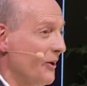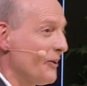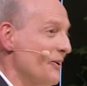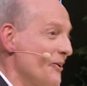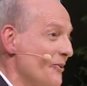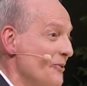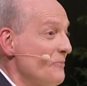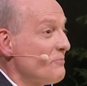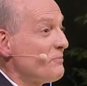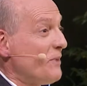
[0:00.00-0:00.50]
you
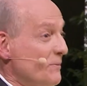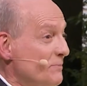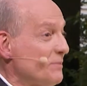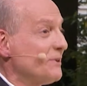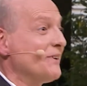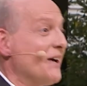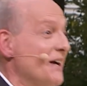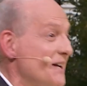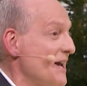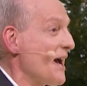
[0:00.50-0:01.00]
know,
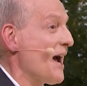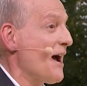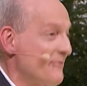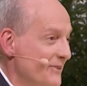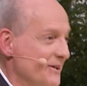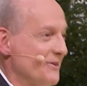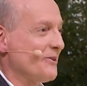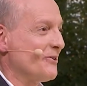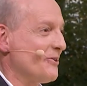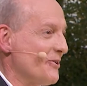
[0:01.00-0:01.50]
people like
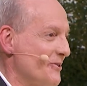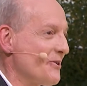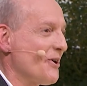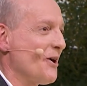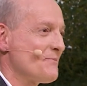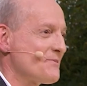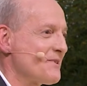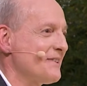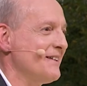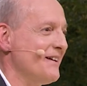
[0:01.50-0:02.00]
having their own
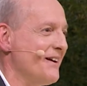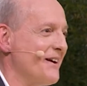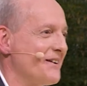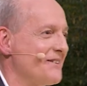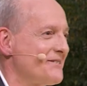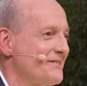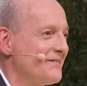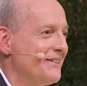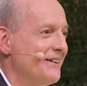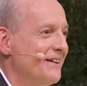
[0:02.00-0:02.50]
arms and
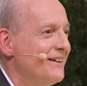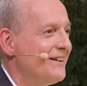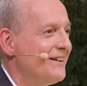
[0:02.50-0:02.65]
legs.